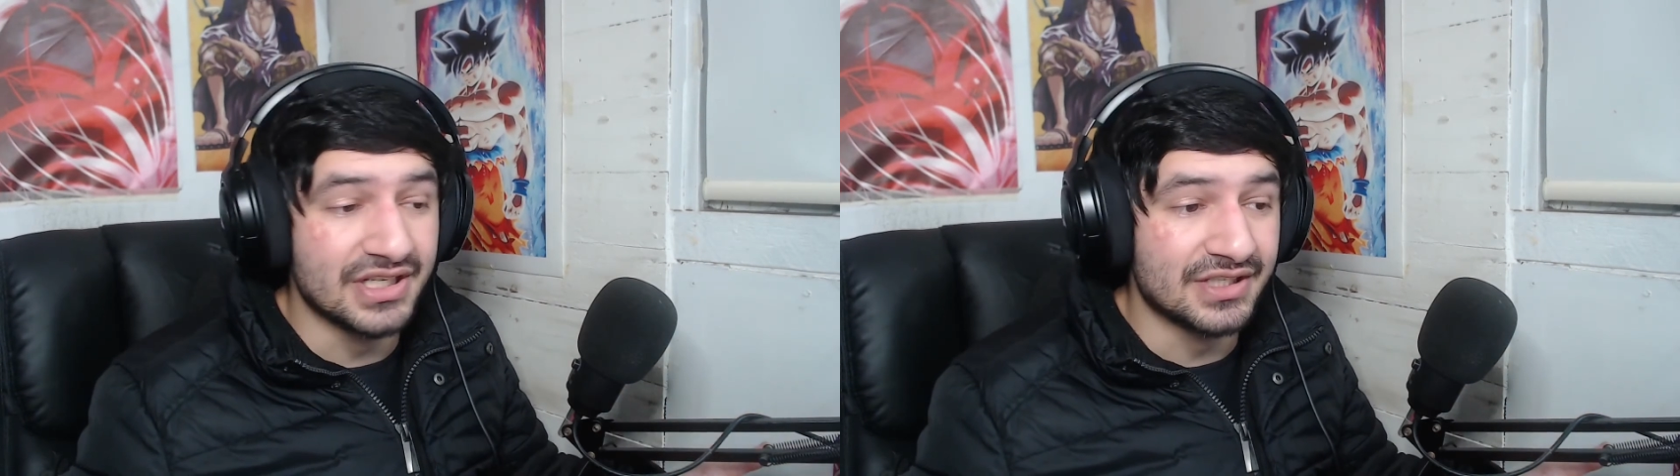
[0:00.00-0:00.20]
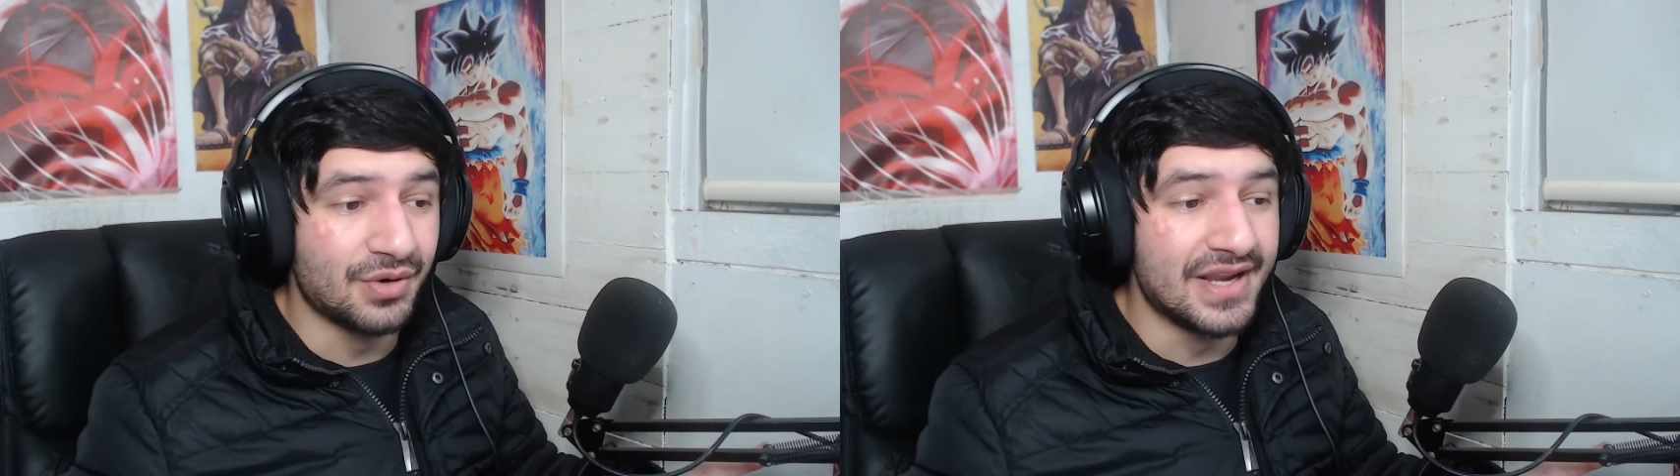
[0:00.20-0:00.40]

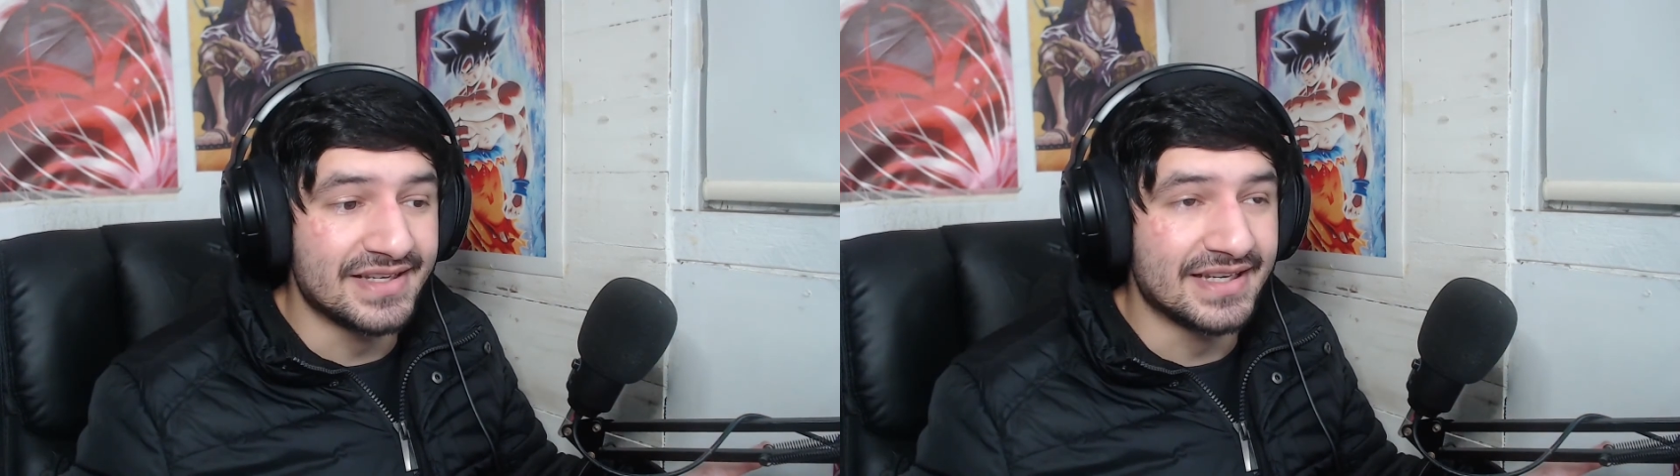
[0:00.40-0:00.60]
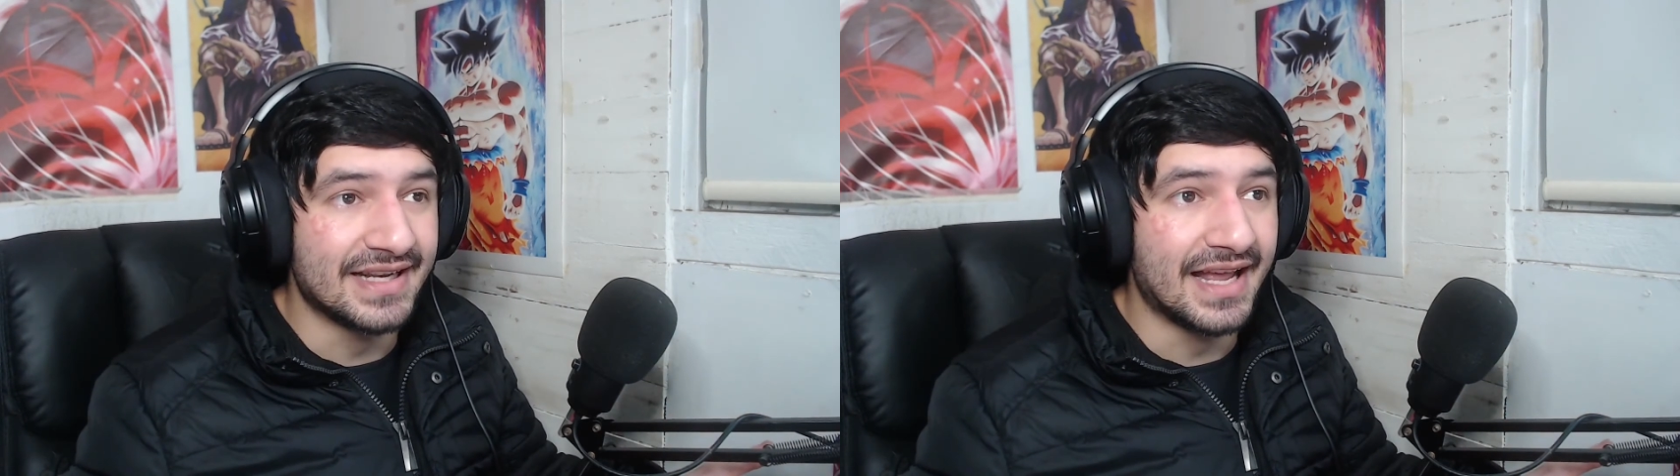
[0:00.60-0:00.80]
It's
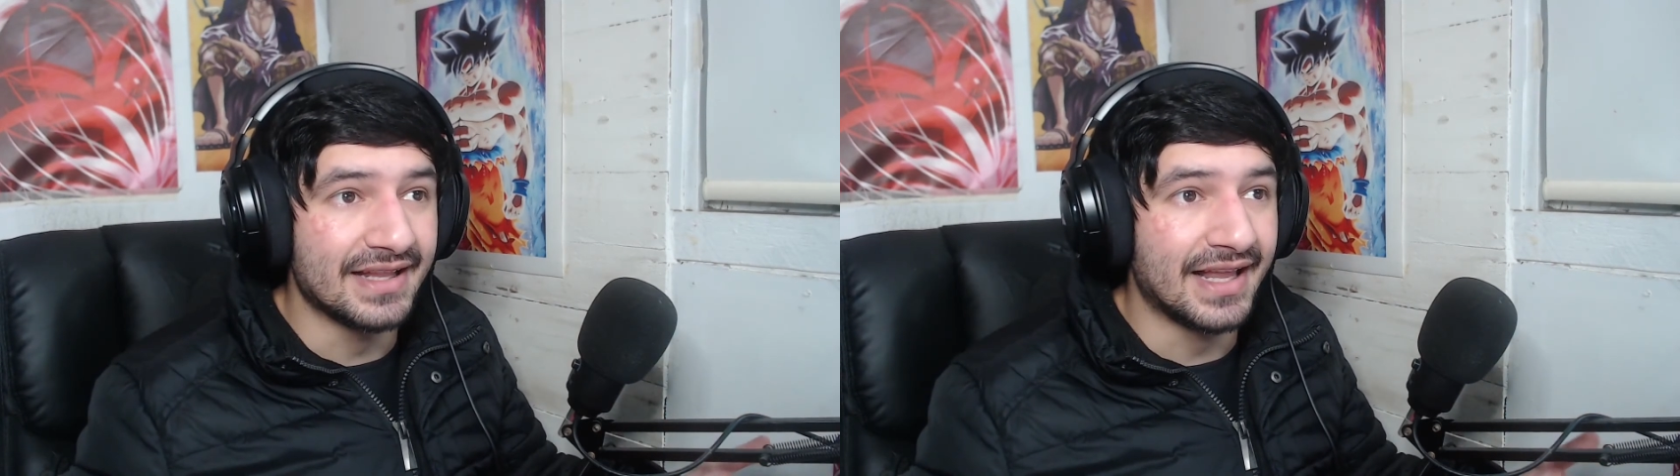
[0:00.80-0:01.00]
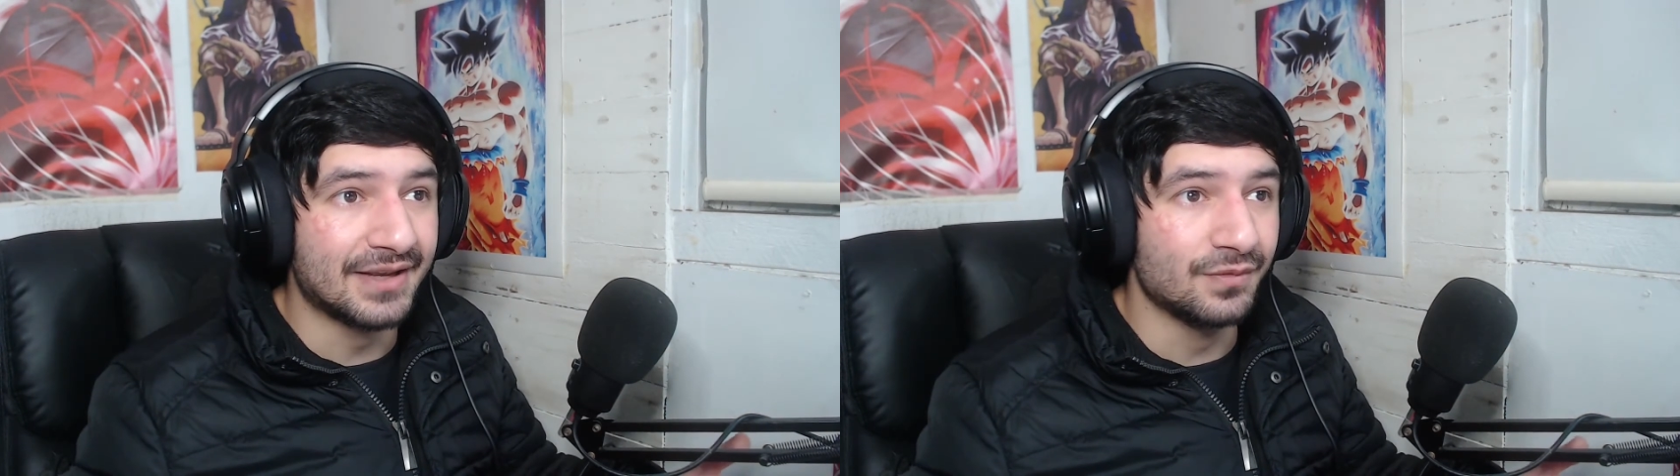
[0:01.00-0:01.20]
crazy. Now,
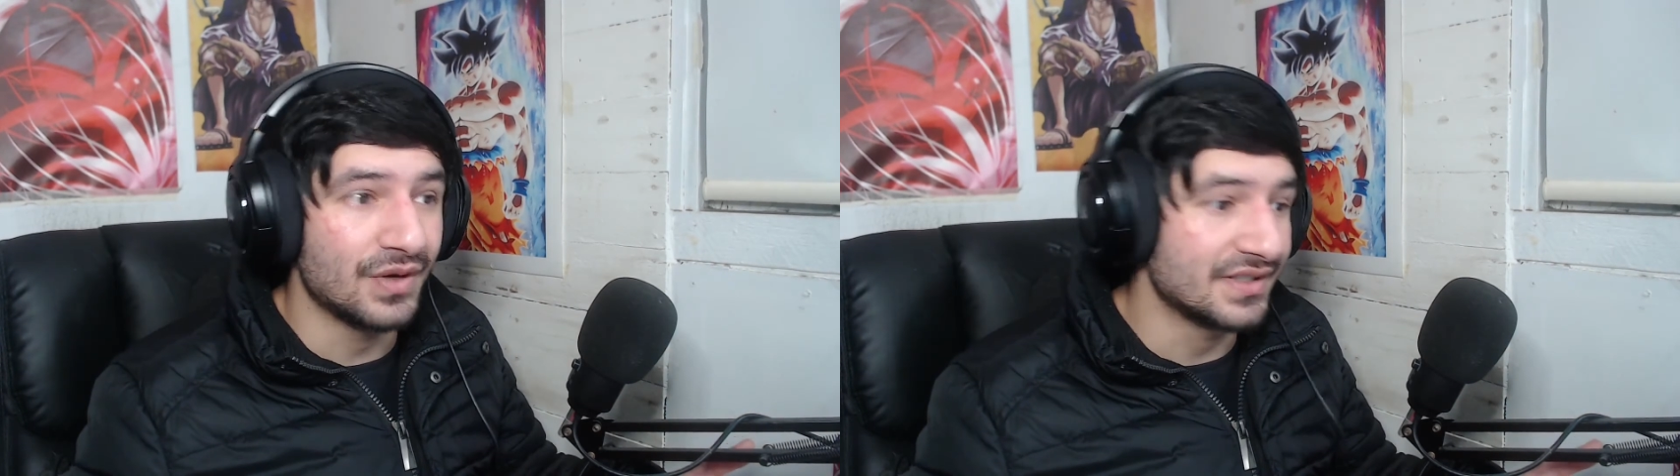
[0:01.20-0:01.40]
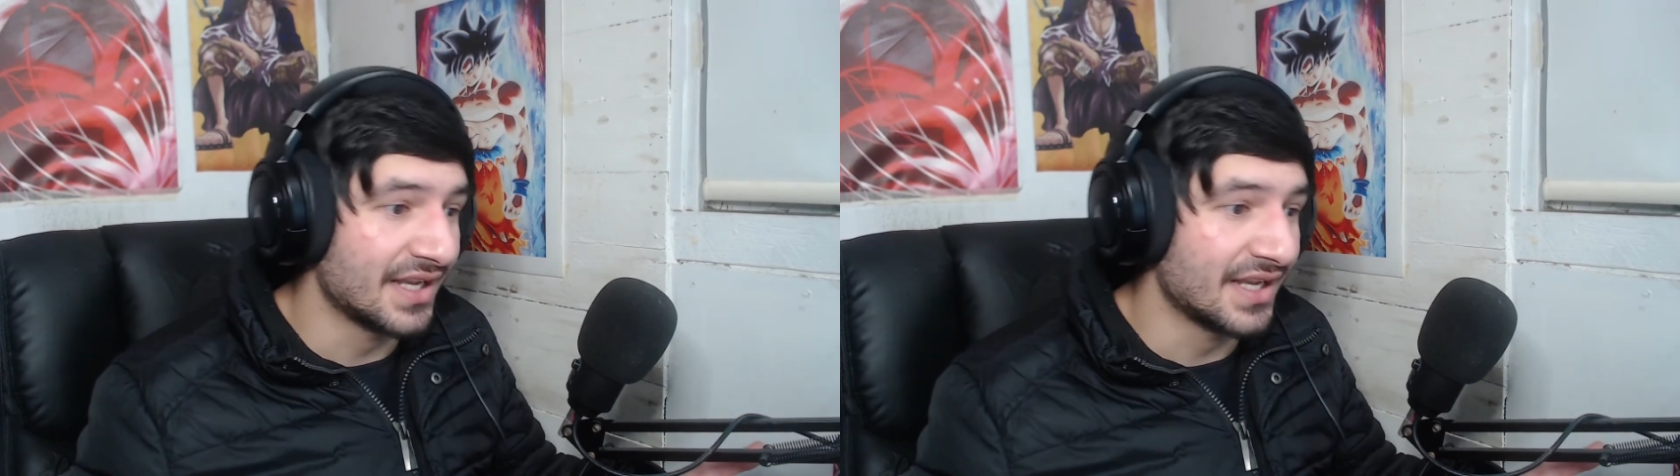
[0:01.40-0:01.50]
like, when